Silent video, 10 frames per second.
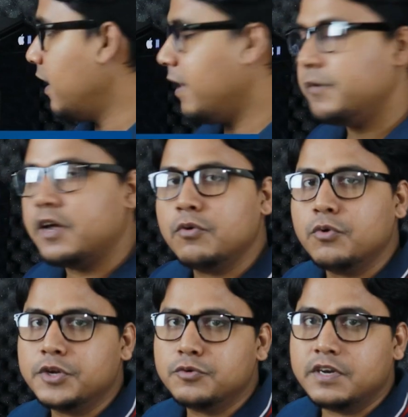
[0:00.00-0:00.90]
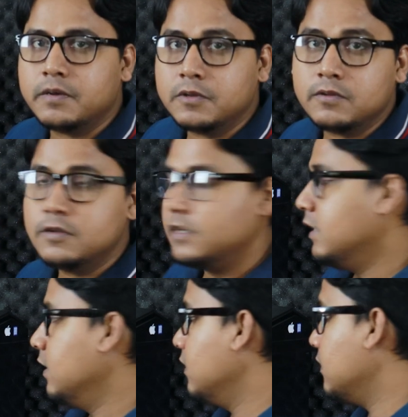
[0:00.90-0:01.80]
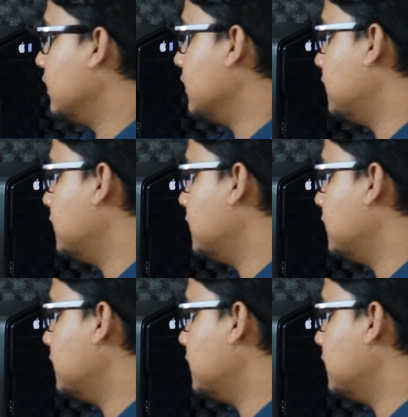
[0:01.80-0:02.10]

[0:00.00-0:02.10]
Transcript: I'm now going to enable the